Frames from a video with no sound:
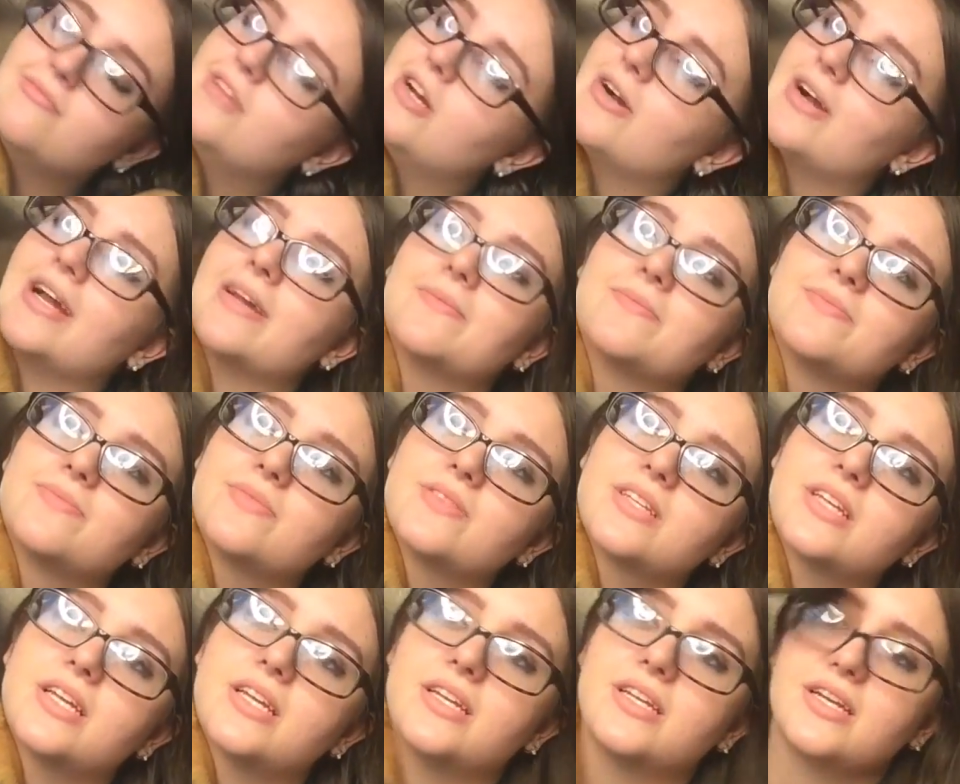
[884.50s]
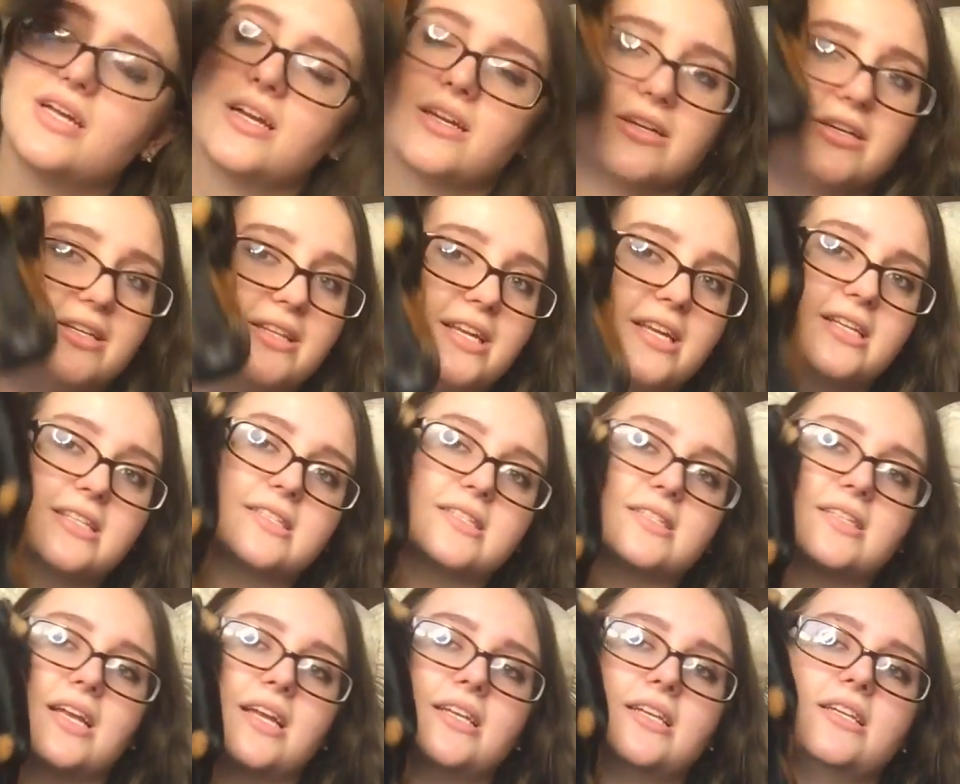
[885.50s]
Okay, can all right, thanks.
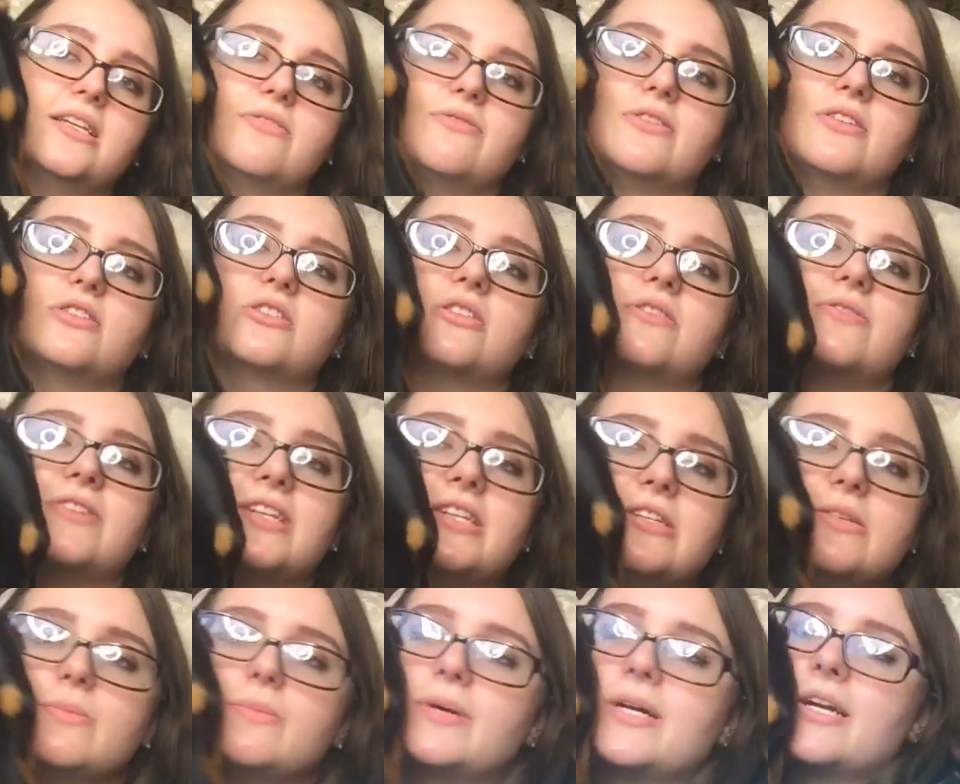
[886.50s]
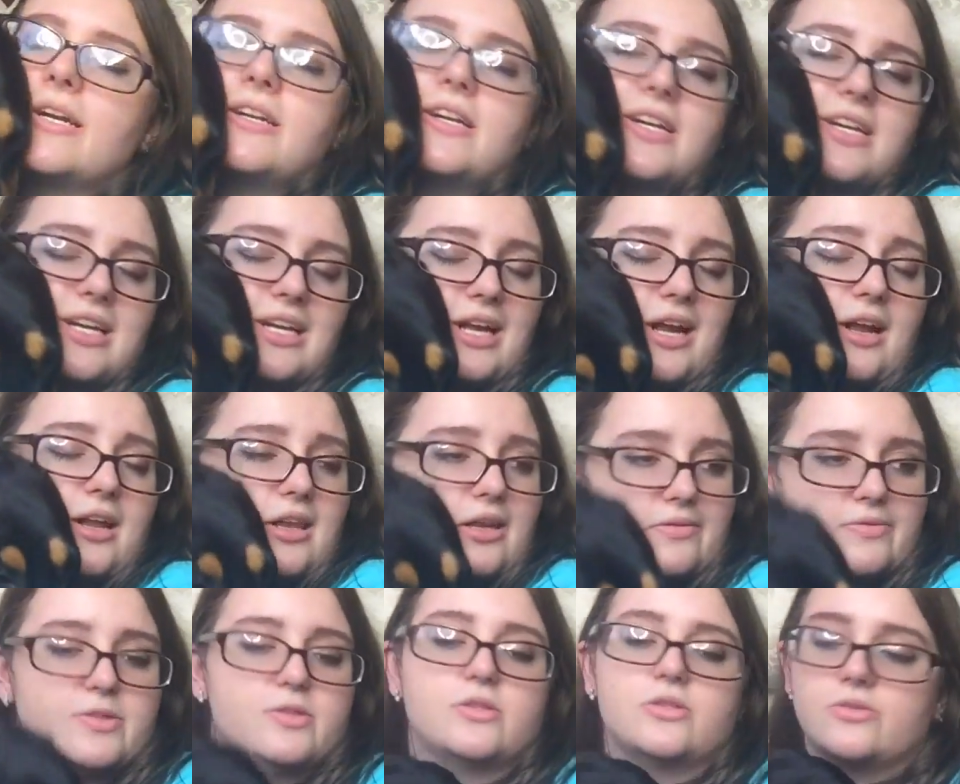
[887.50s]
I need to finish the video, but I I, I
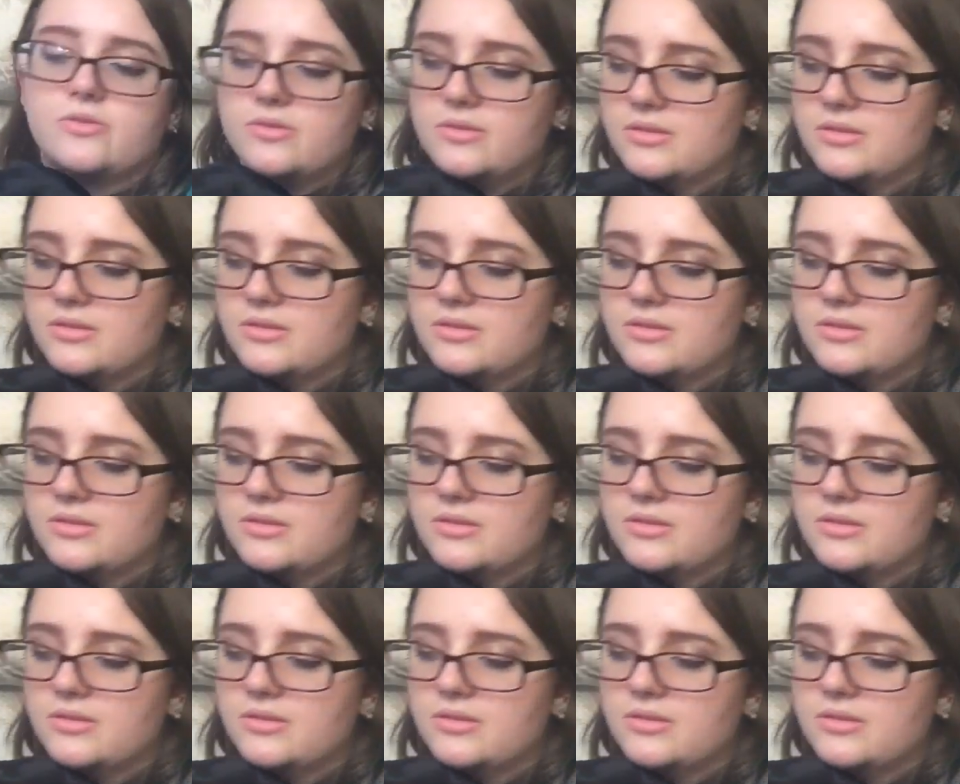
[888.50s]
love you too.